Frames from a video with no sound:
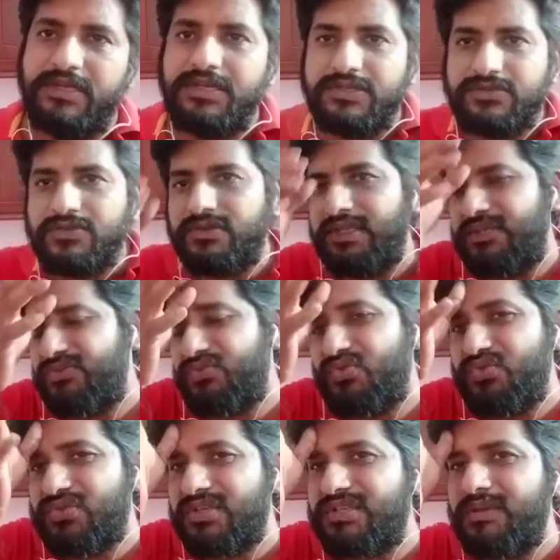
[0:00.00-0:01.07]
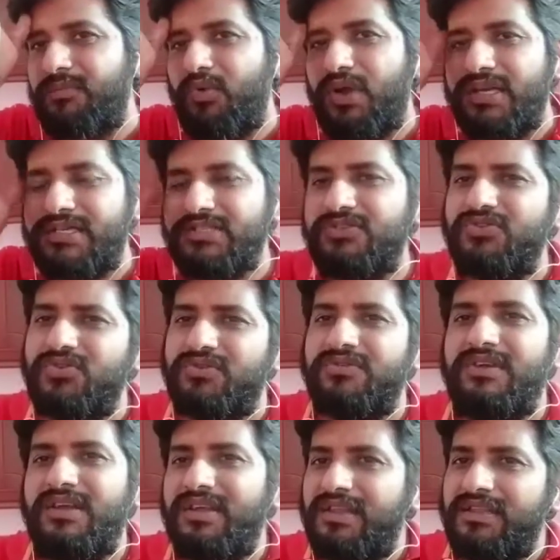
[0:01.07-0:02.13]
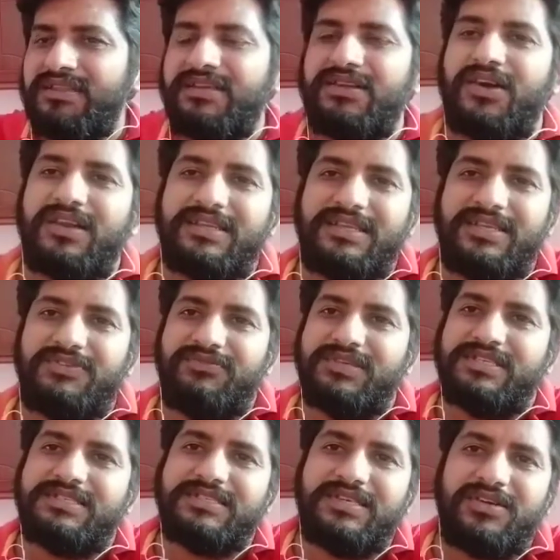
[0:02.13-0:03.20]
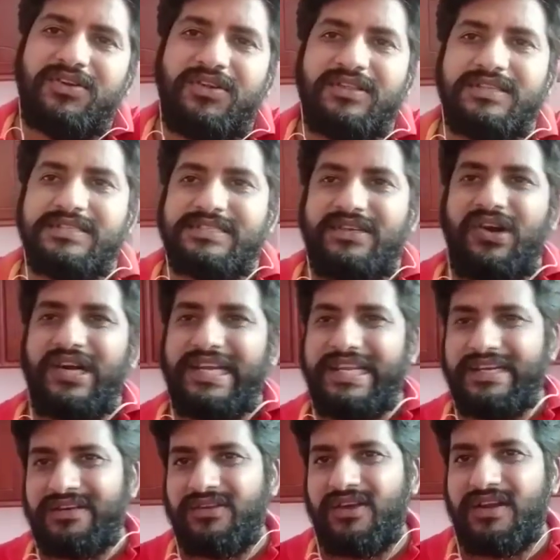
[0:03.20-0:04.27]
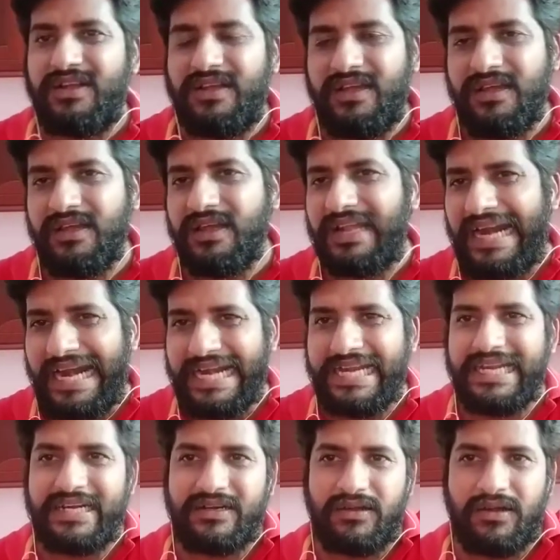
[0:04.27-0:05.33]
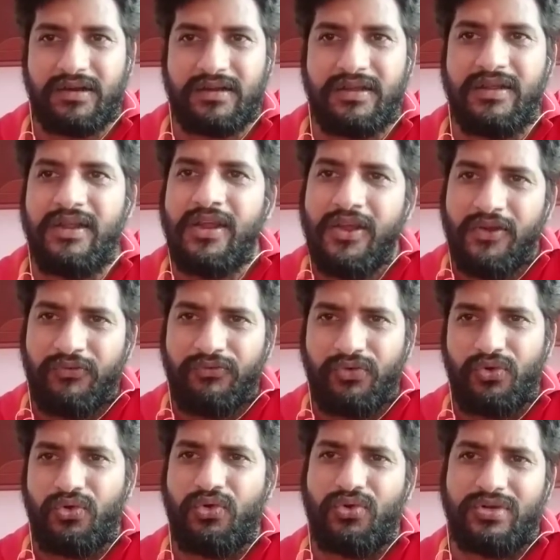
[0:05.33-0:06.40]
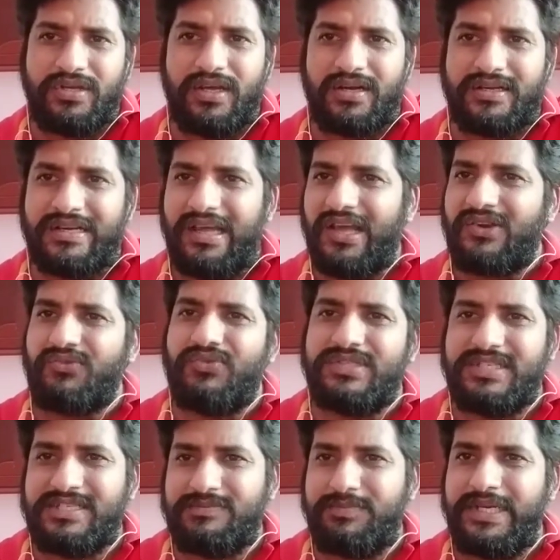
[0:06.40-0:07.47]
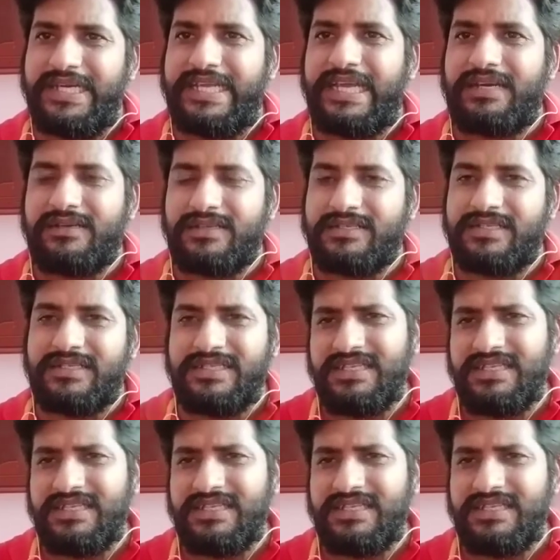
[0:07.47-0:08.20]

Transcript: So those are the points, the torque equation and all the starting torque, running torque, full load torque, torque versus speed characteristic.